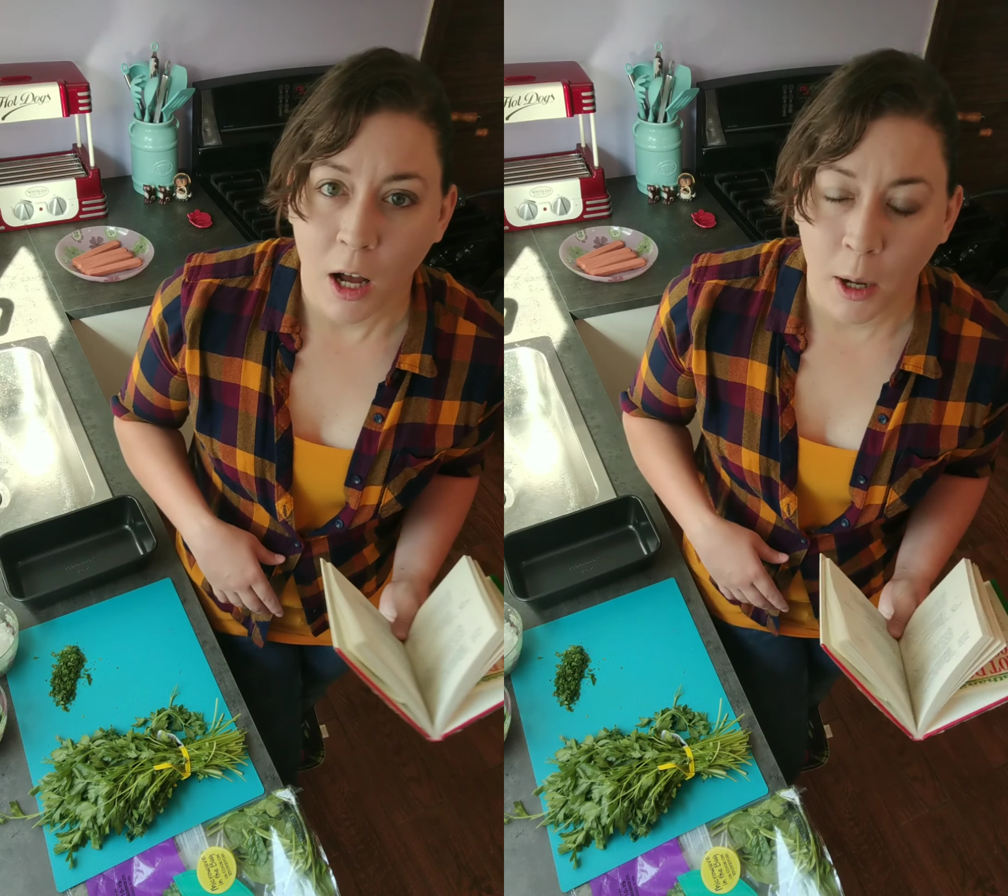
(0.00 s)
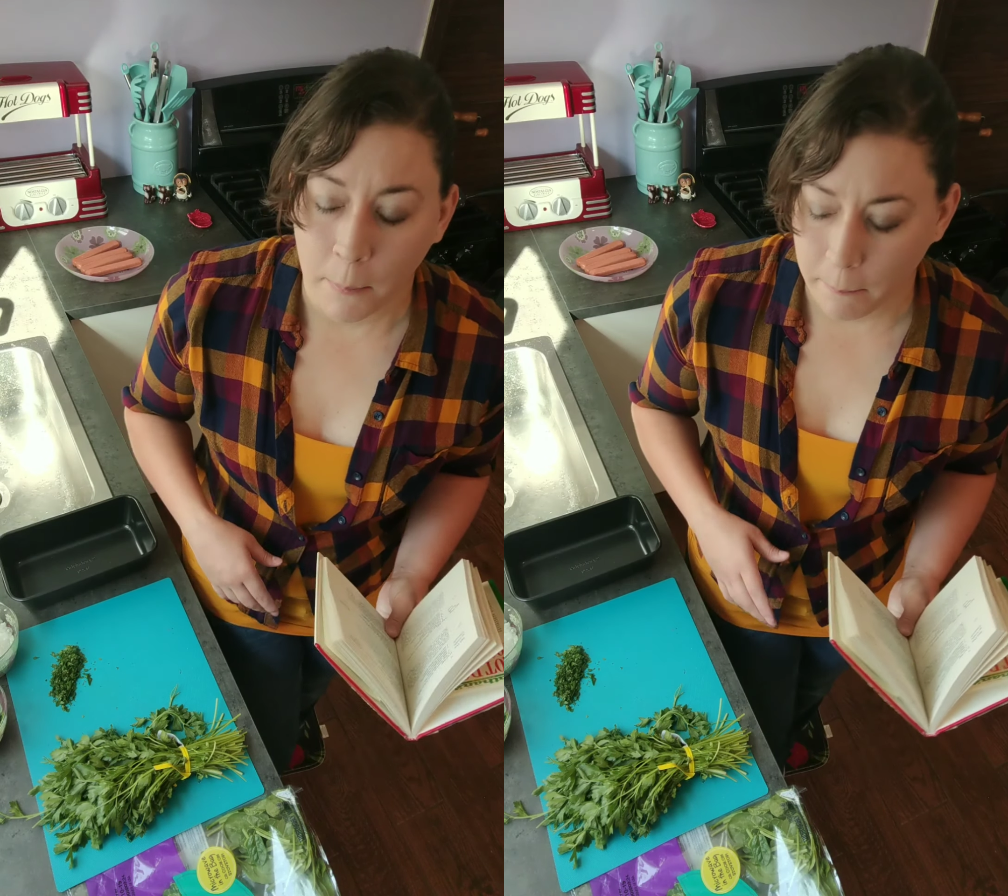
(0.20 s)

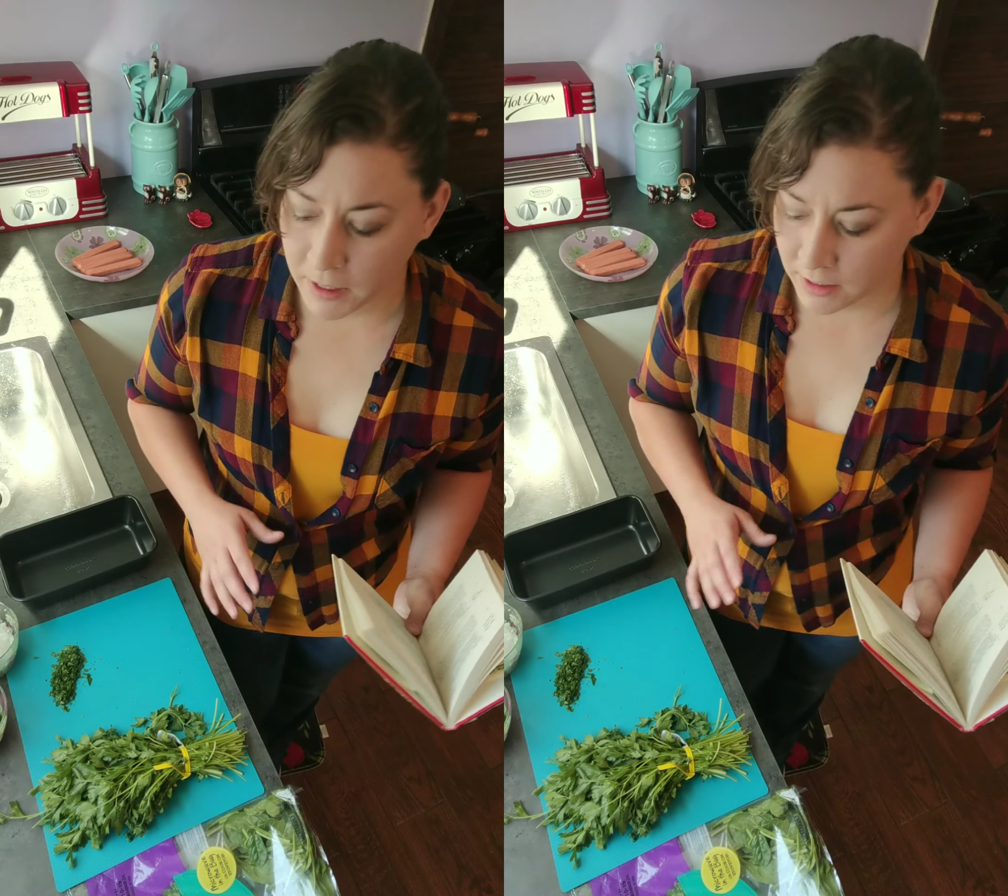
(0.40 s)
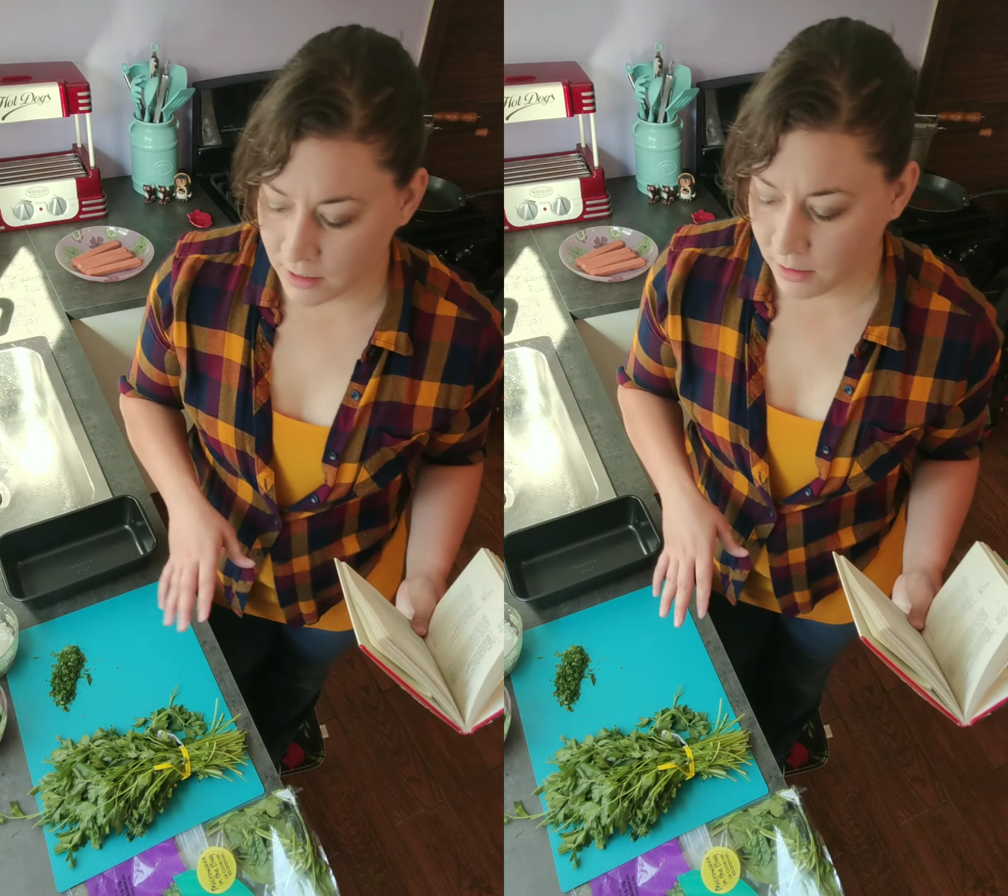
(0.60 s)

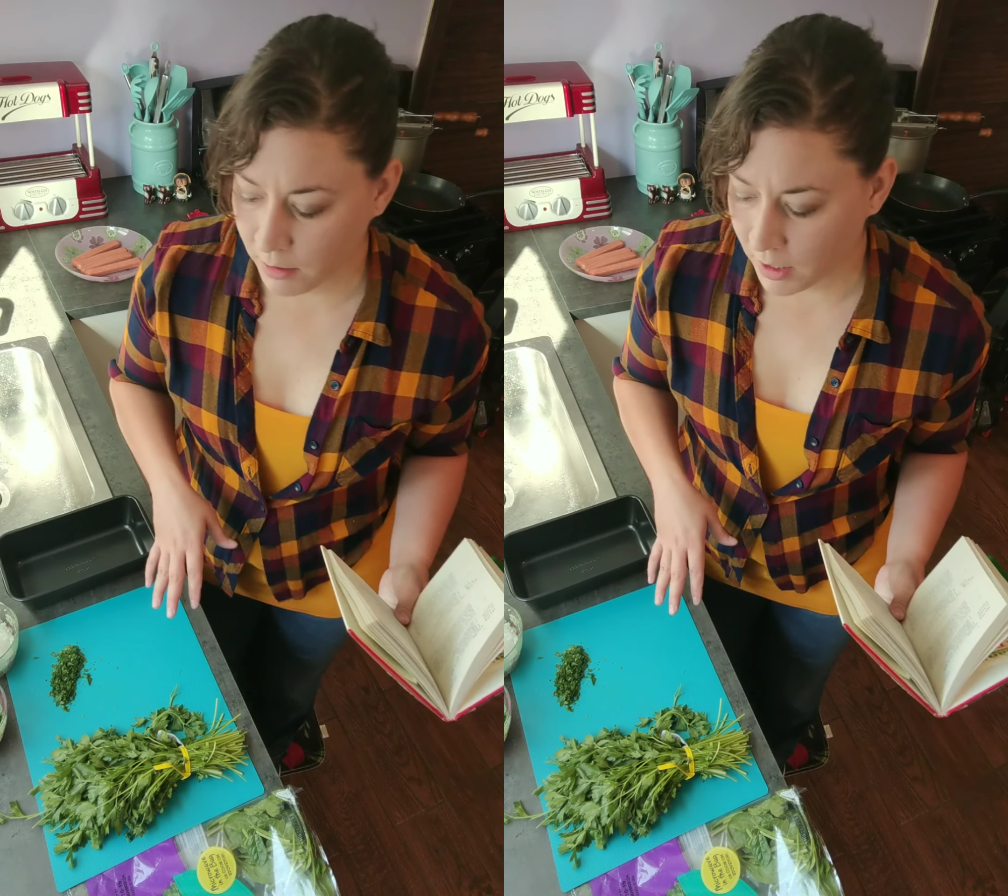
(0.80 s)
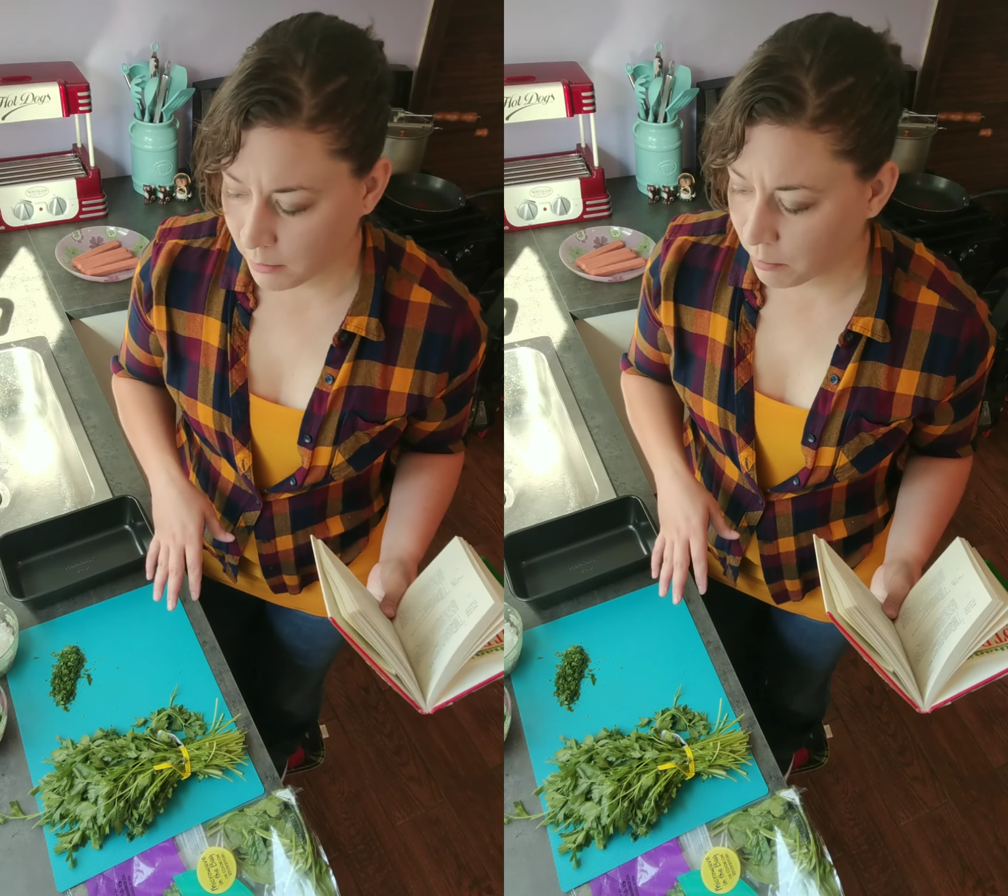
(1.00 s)
But I did go
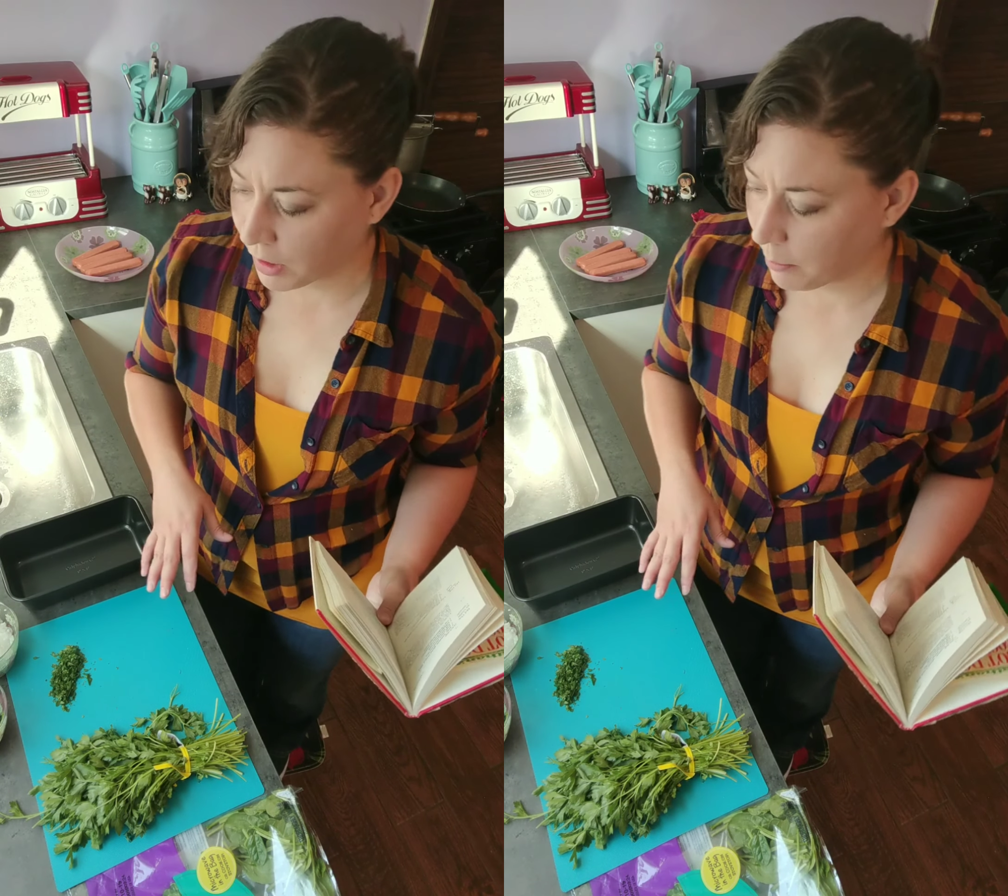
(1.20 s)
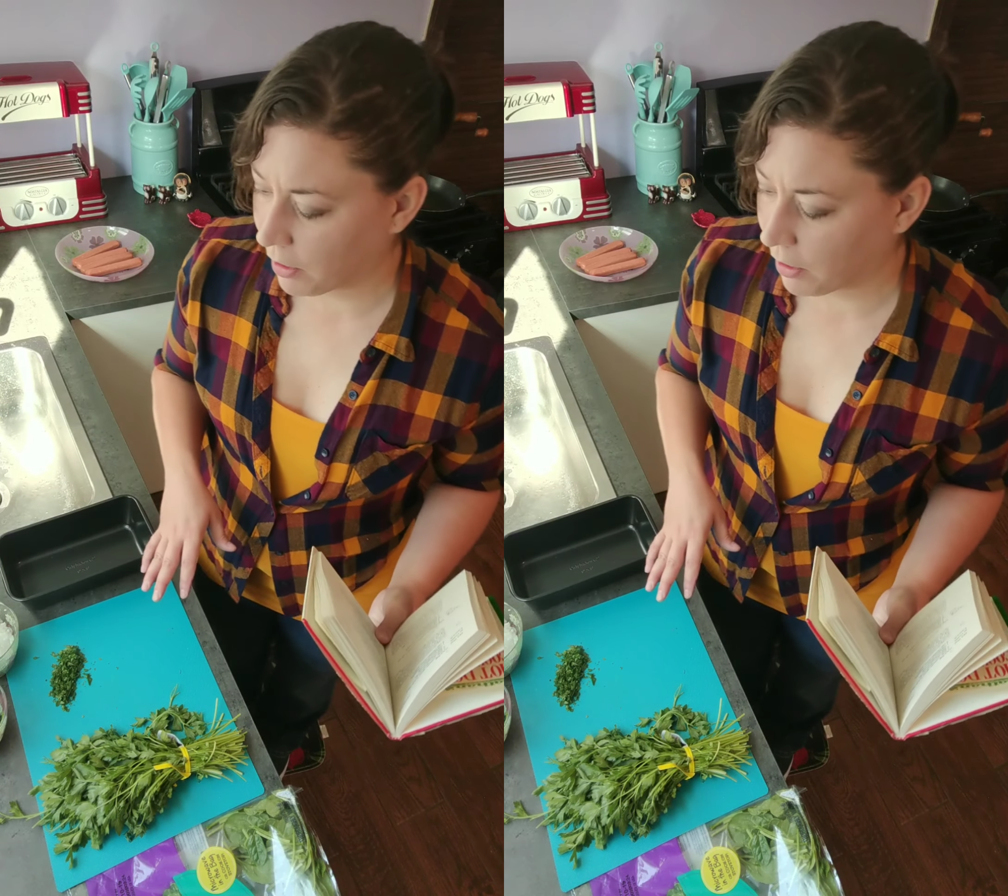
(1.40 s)
ahead and prep